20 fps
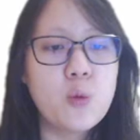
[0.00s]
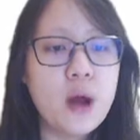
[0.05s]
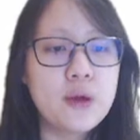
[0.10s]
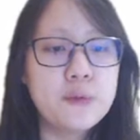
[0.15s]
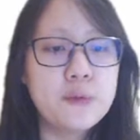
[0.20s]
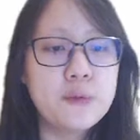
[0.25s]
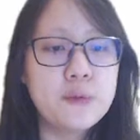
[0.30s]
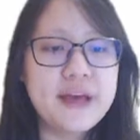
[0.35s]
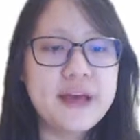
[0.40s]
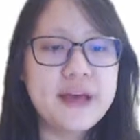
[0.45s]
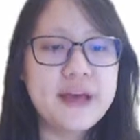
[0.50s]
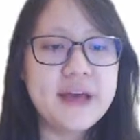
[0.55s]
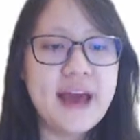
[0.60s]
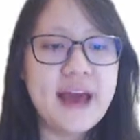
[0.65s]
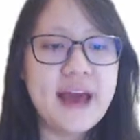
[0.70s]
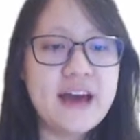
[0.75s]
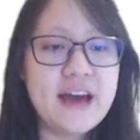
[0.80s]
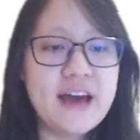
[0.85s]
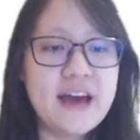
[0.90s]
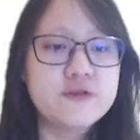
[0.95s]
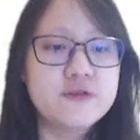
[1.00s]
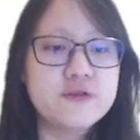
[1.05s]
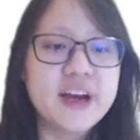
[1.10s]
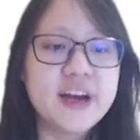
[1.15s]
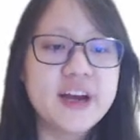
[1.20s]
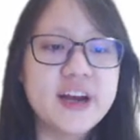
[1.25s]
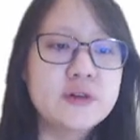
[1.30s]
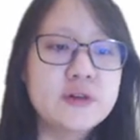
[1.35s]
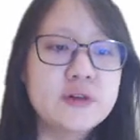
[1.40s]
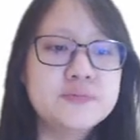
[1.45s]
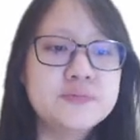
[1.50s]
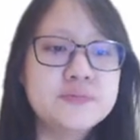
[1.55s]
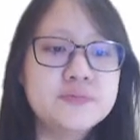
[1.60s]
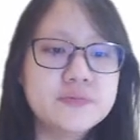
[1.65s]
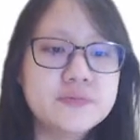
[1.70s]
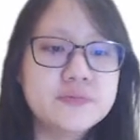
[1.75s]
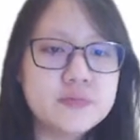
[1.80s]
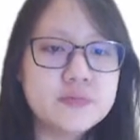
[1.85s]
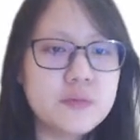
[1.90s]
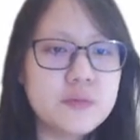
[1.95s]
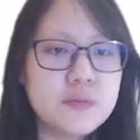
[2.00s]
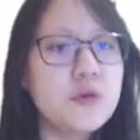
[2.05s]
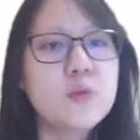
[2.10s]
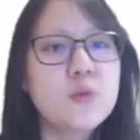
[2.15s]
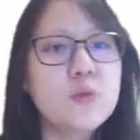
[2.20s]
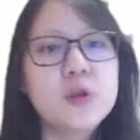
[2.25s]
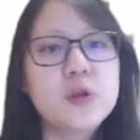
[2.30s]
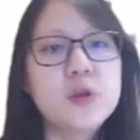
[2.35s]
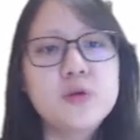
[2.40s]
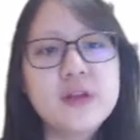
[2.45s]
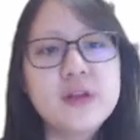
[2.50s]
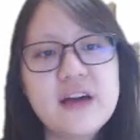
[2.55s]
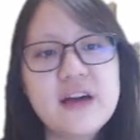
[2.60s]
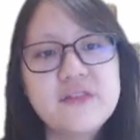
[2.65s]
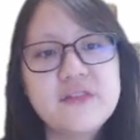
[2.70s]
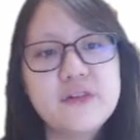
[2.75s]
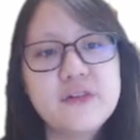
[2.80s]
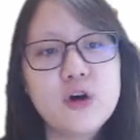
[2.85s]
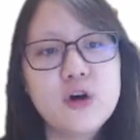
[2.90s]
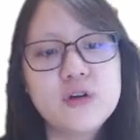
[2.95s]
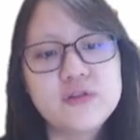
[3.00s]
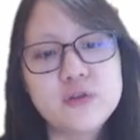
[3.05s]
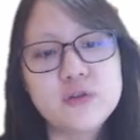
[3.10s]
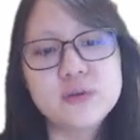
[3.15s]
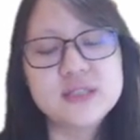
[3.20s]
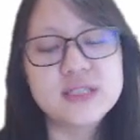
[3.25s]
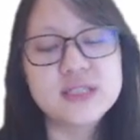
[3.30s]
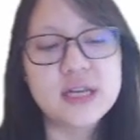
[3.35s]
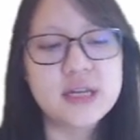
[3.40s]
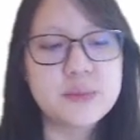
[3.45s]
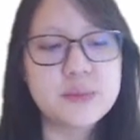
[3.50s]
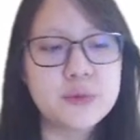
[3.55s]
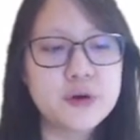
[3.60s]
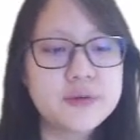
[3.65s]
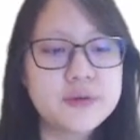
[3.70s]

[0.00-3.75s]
we have right now. We don't have all of those anymore.